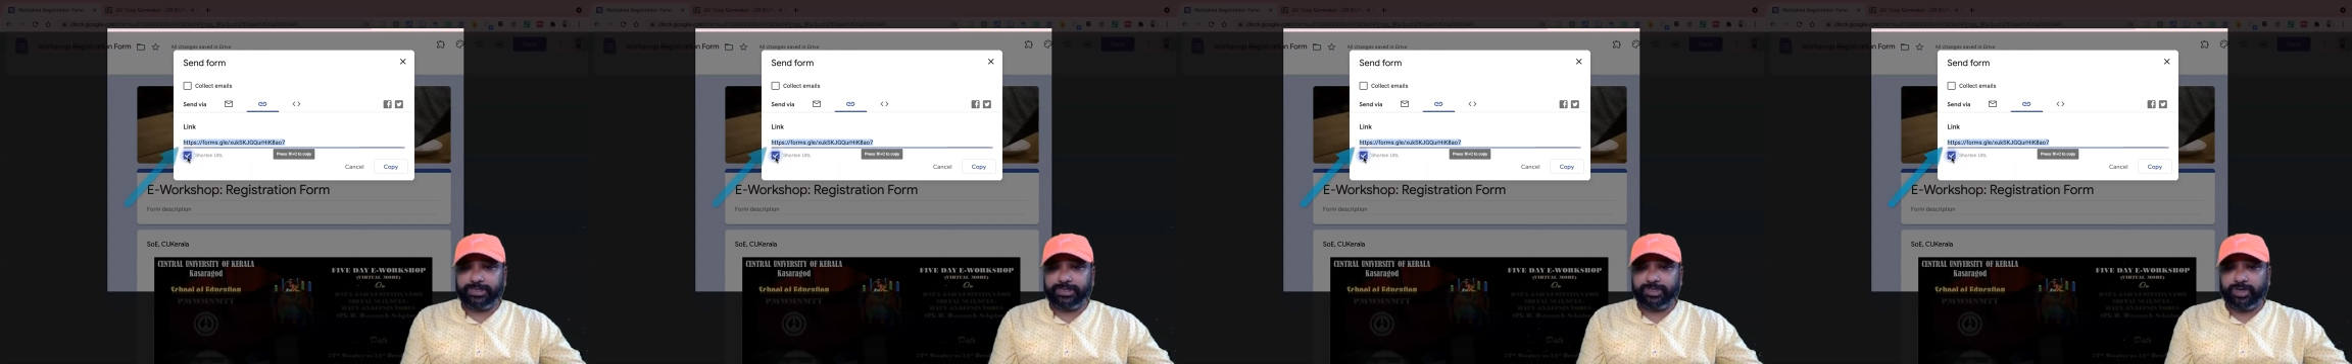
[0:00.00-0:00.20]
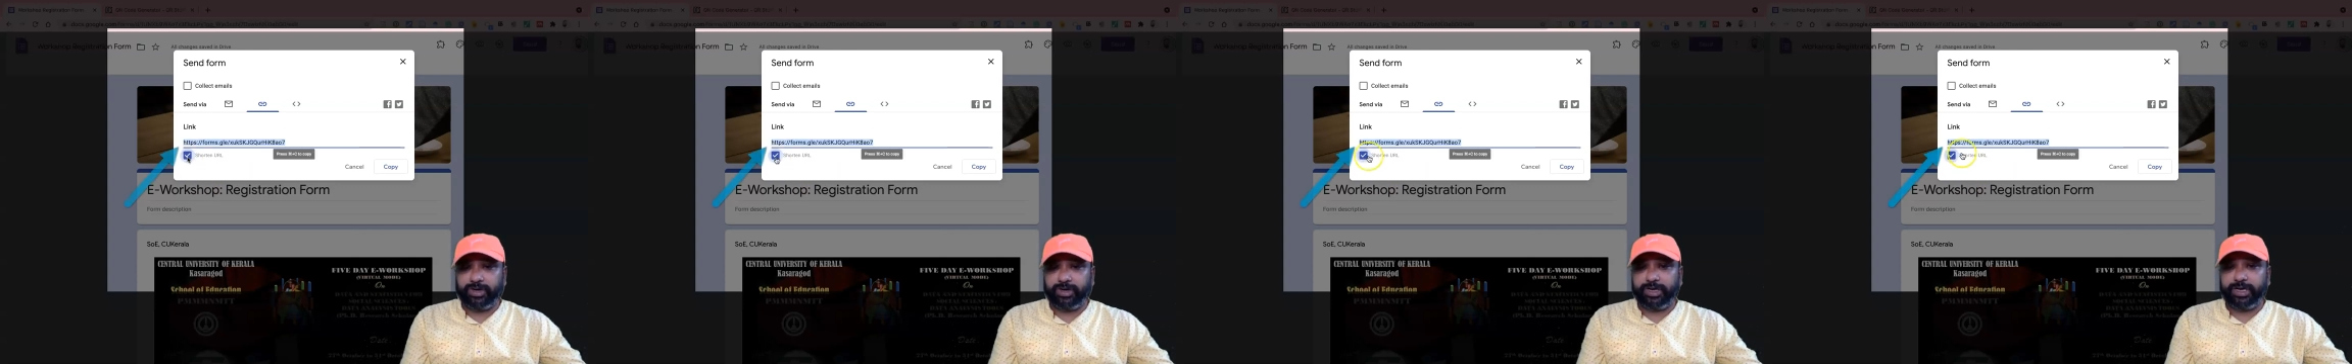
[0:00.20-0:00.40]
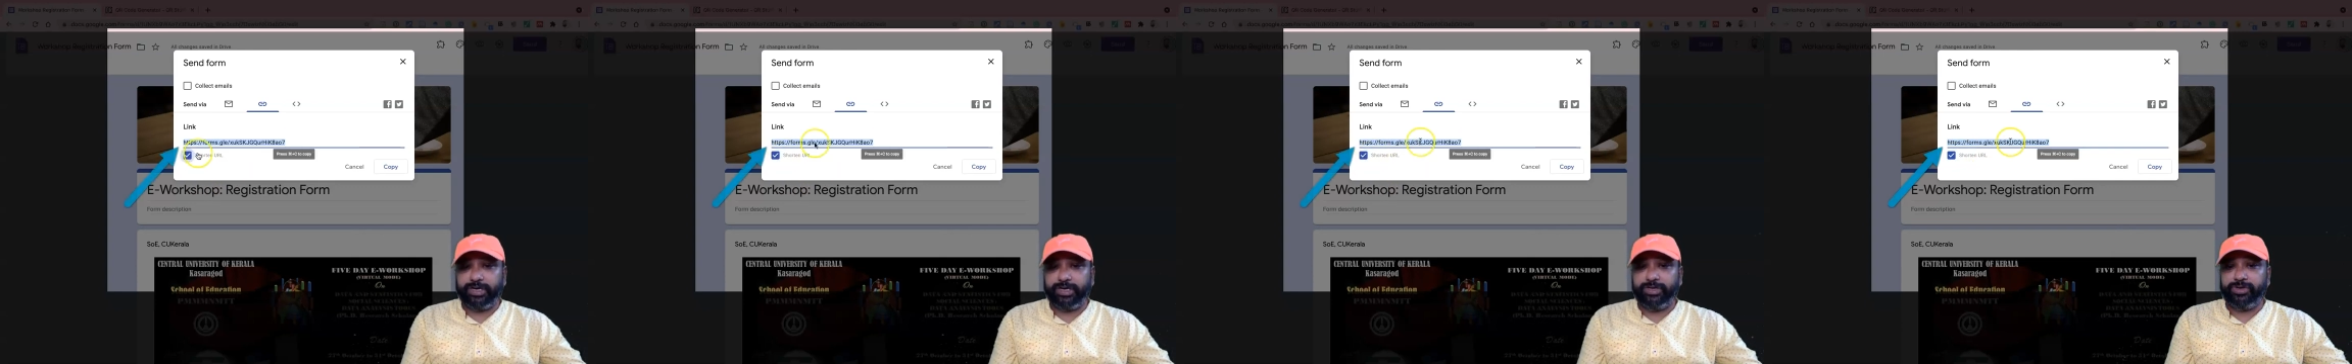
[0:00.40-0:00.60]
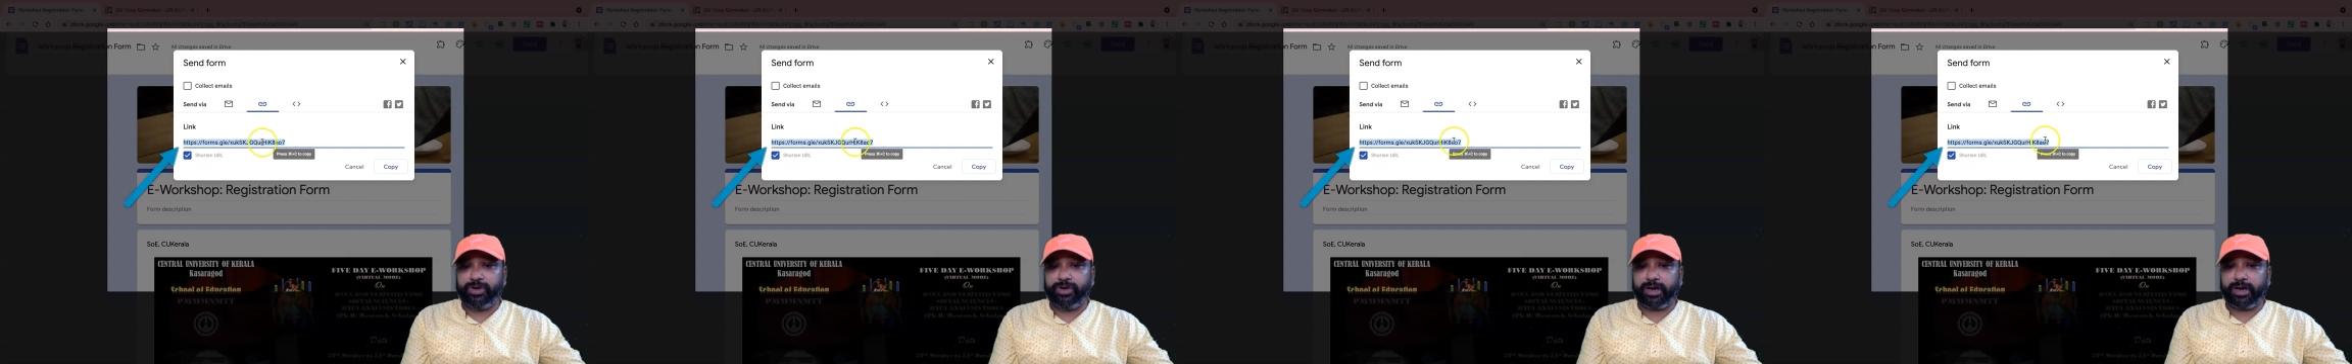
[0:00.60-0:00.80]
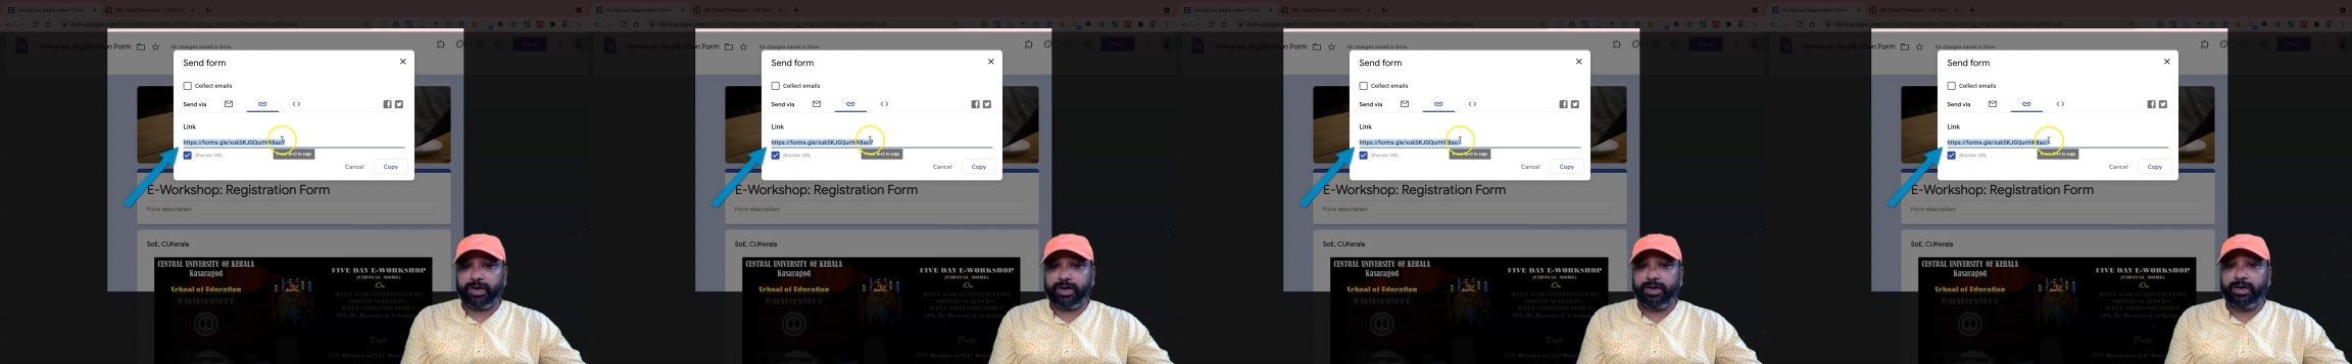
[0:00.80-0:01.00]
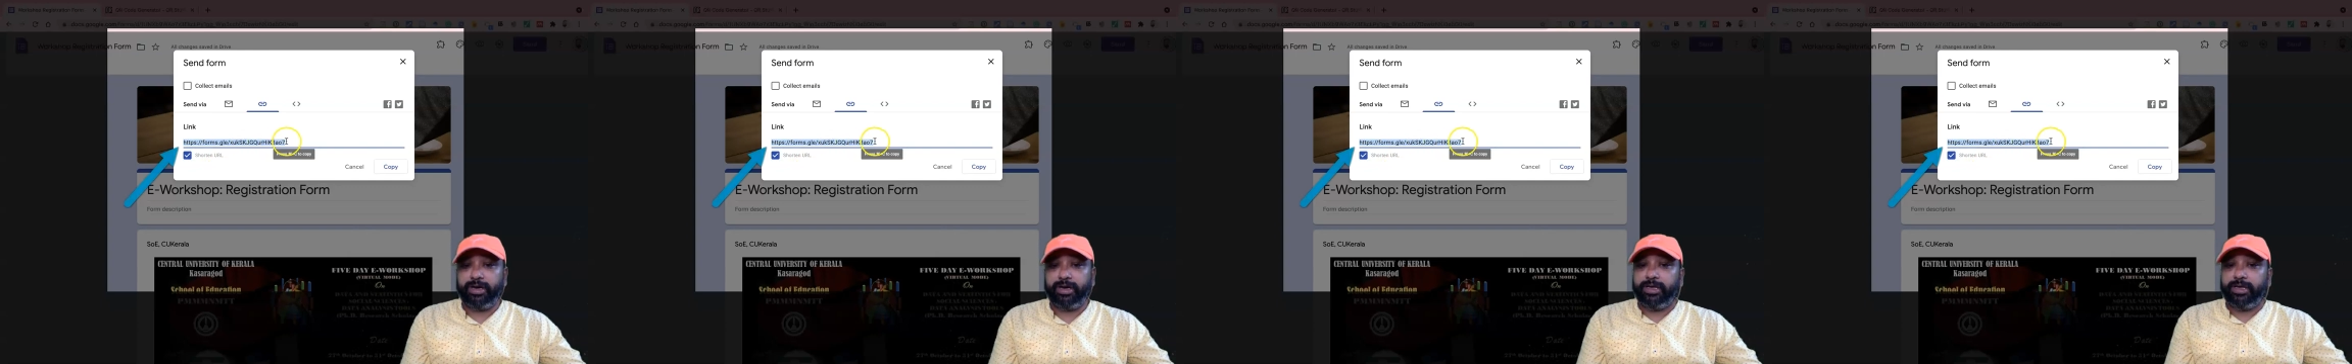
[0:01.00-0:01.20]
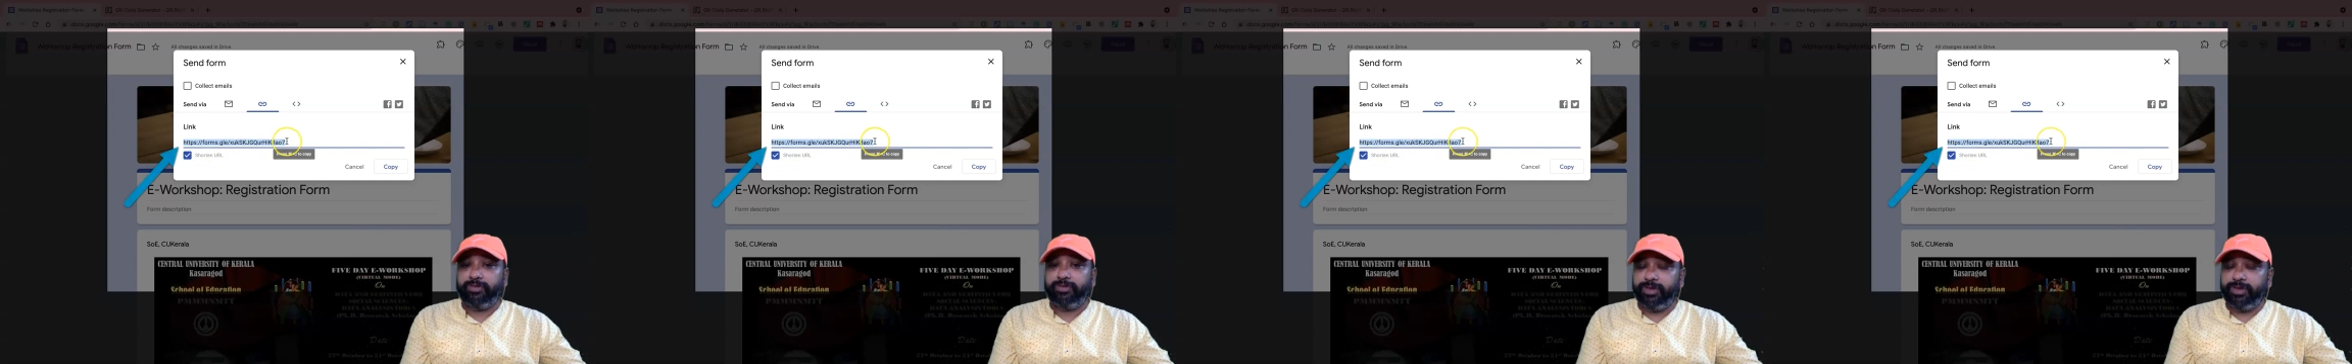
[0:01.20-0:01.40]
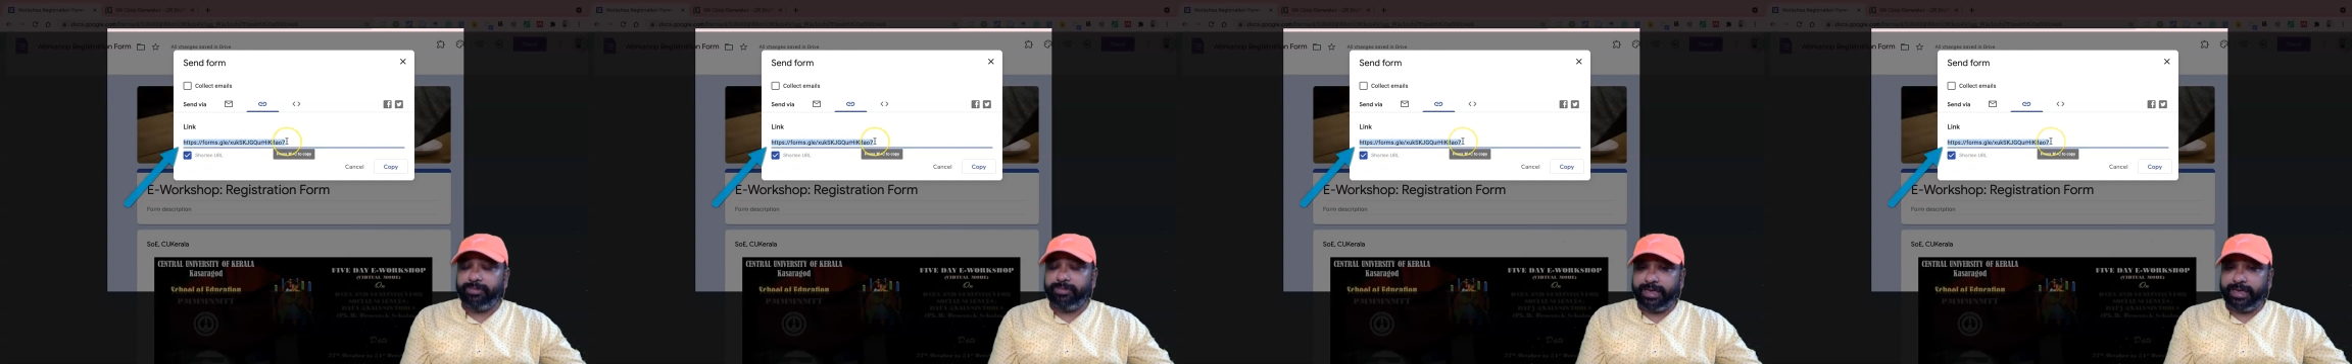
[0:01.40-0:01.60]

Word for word: shortened URL, we may